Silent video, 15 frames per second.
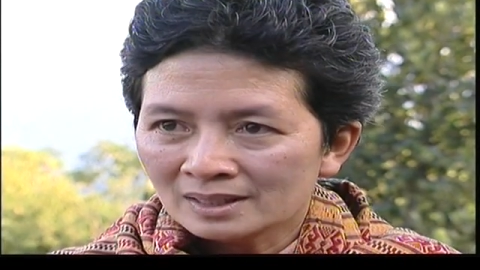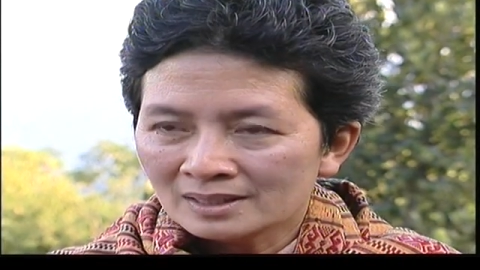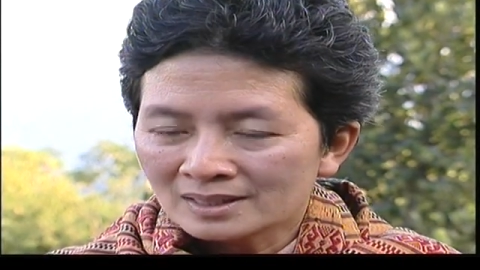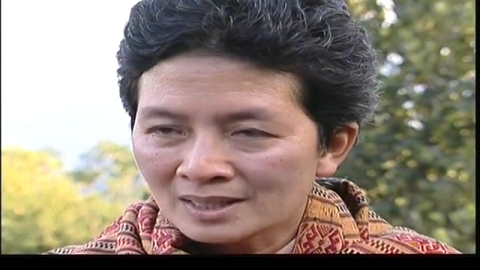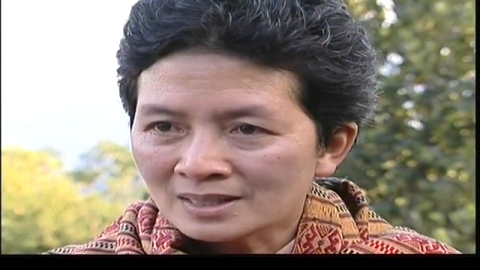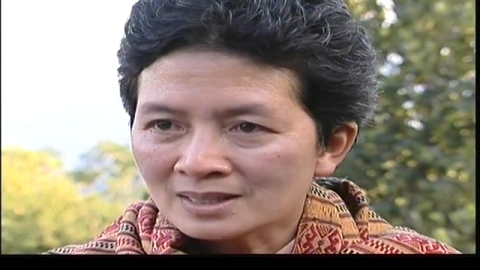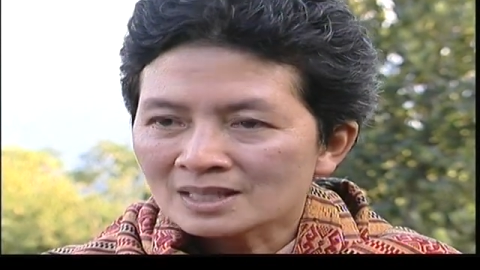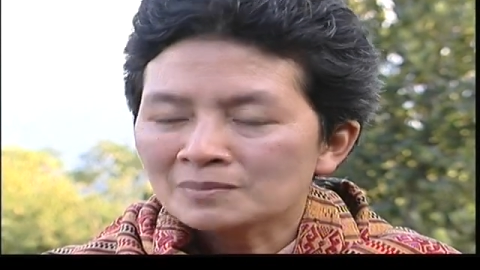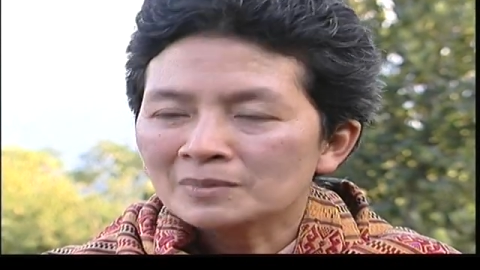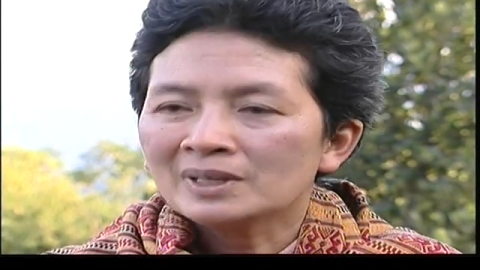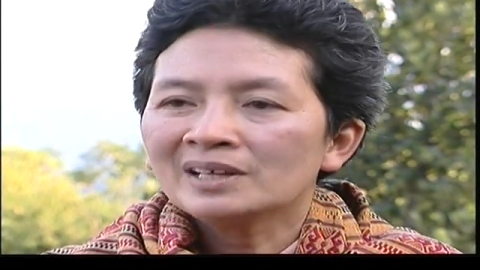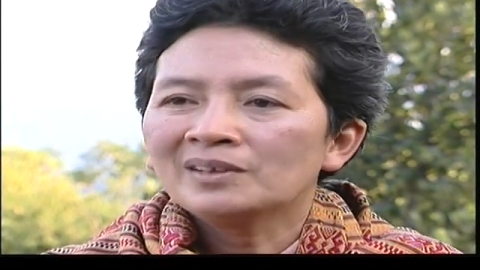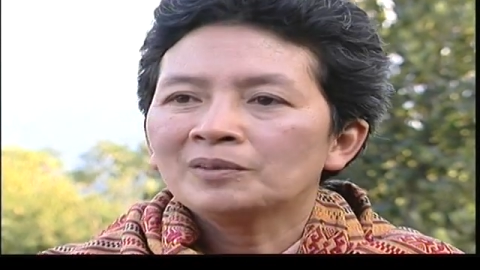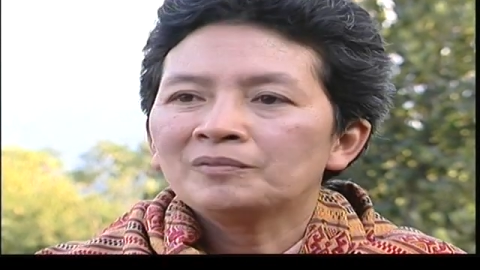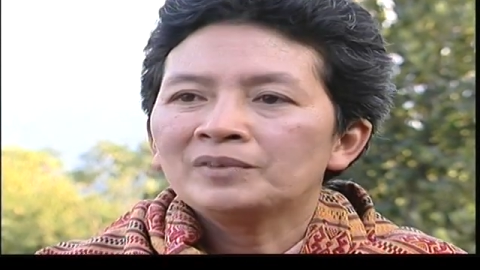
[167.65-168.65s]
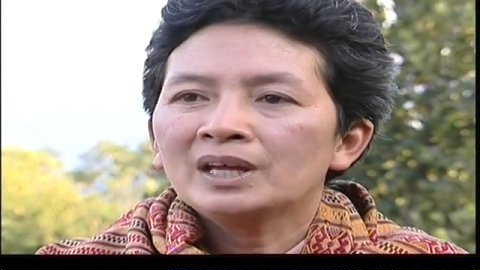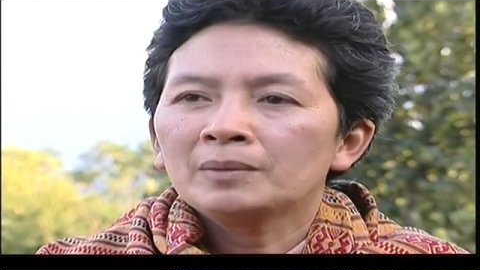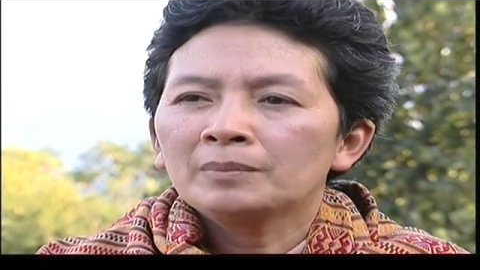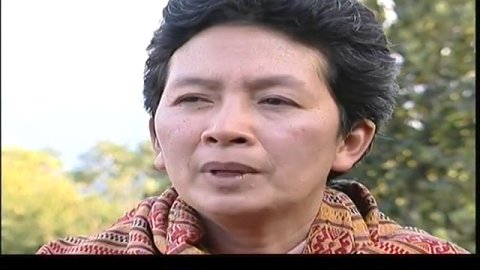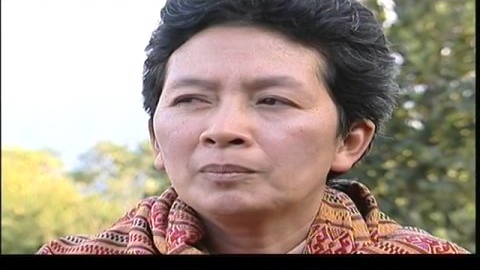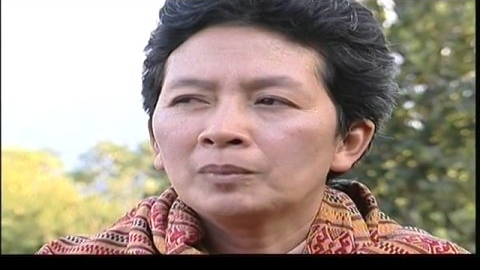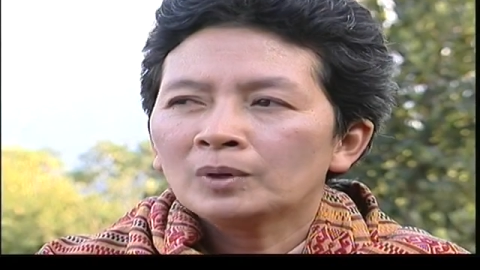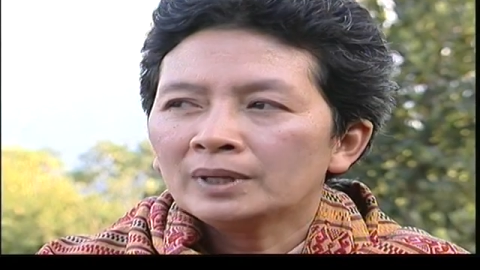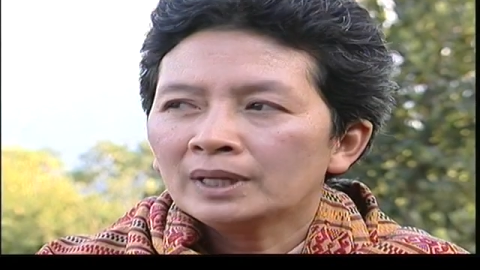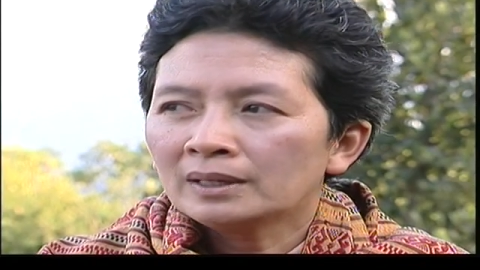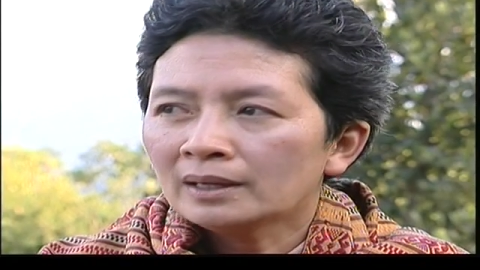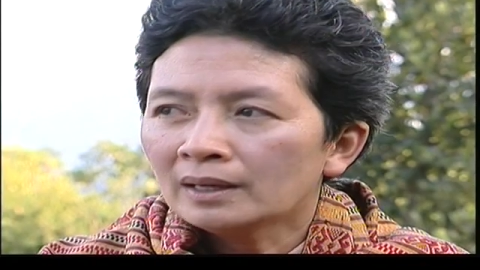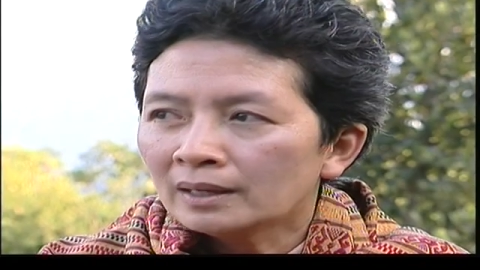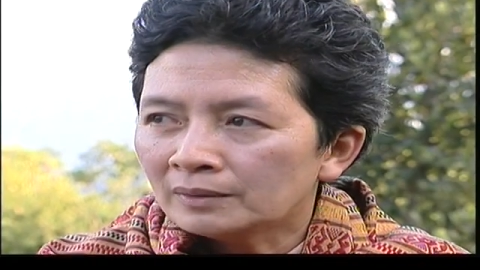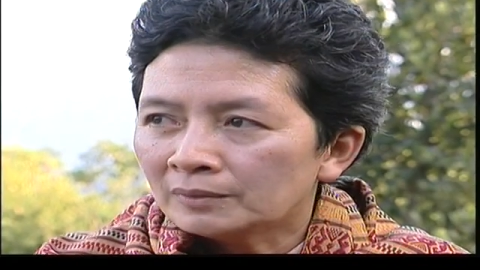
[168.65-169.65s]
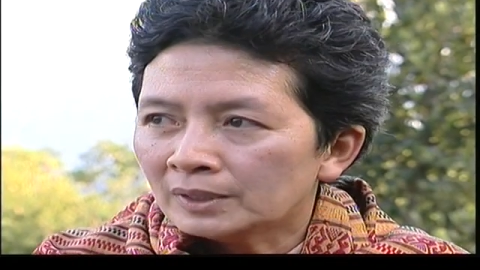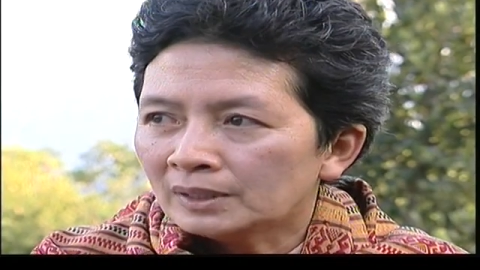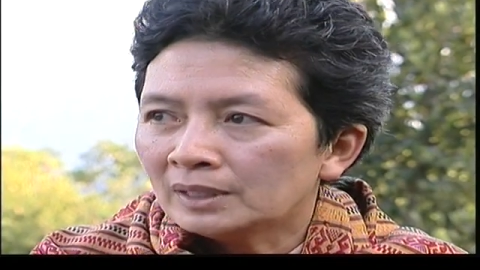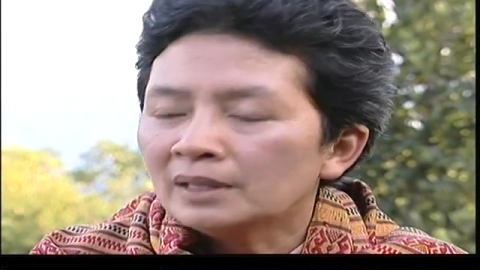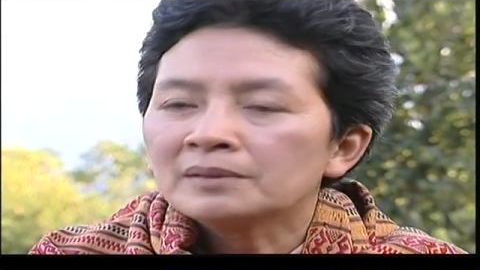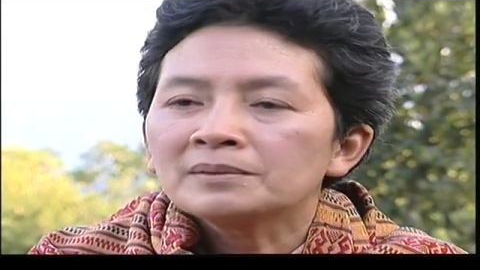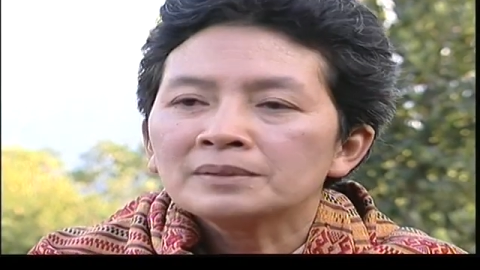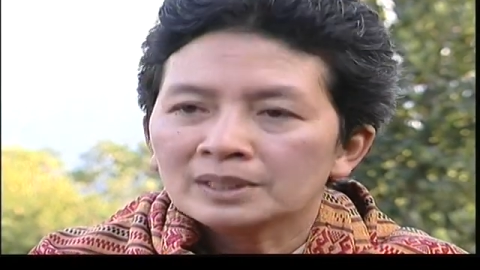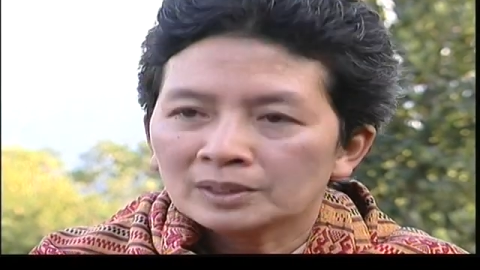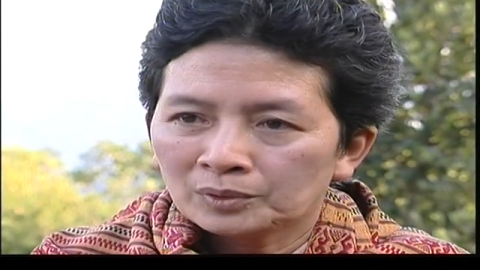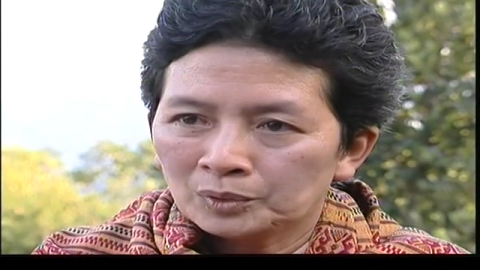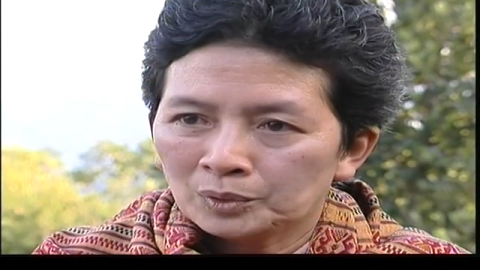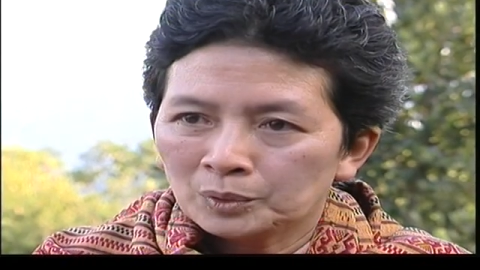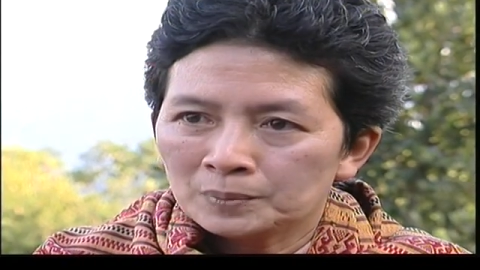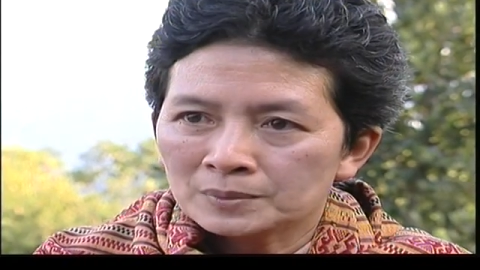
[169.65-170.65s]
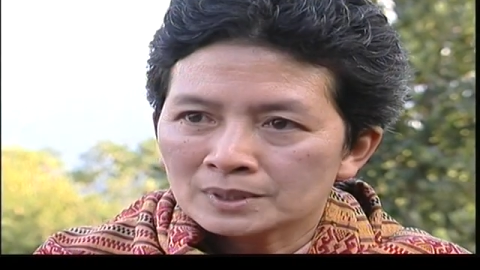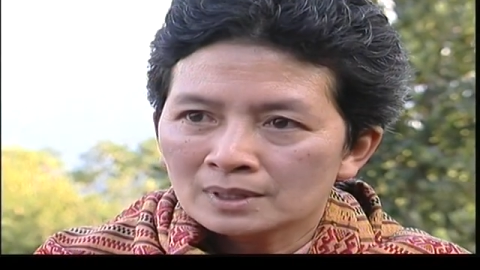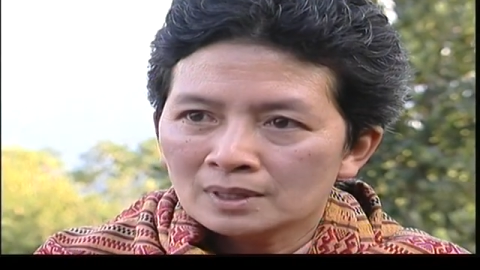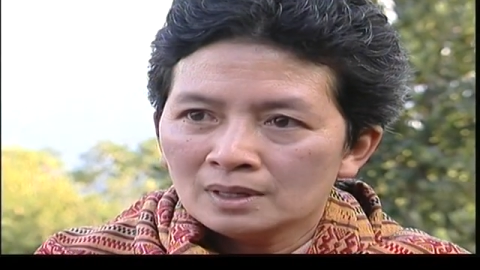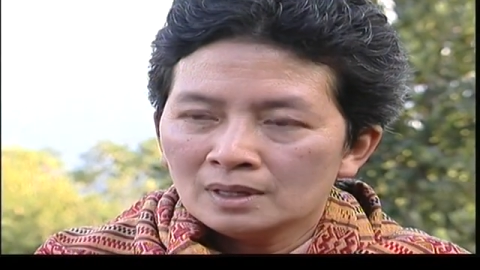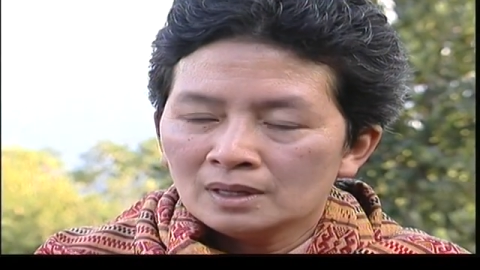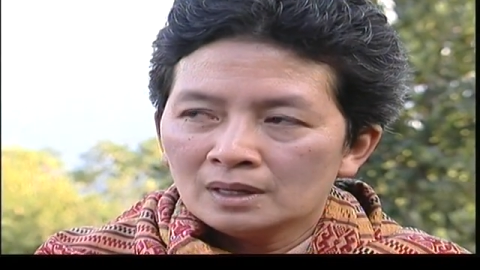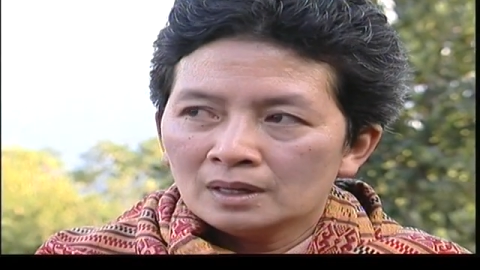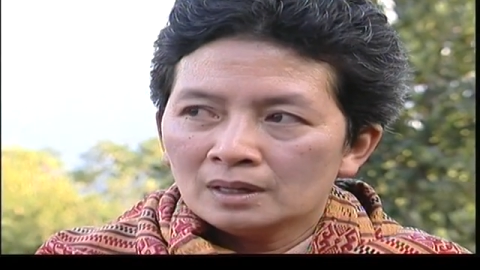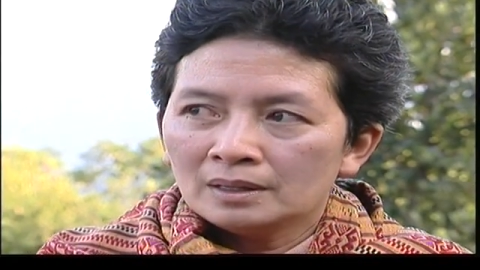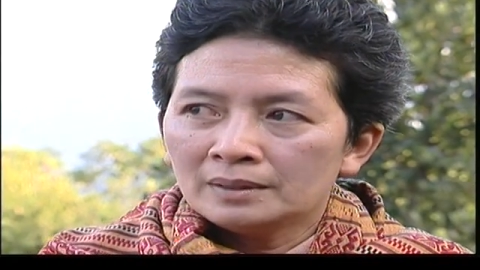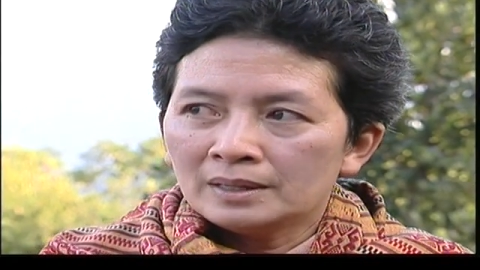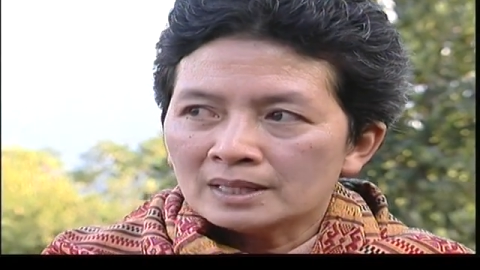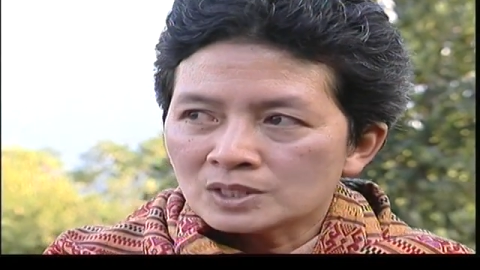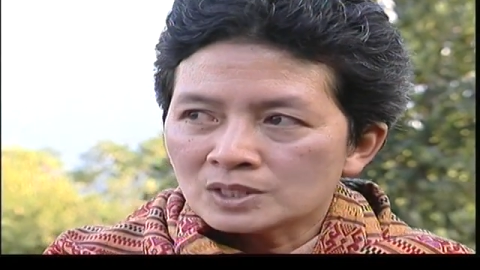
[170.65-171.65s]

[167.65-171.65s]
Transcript: sixty million of them and more than one hundred ethnic groups. Their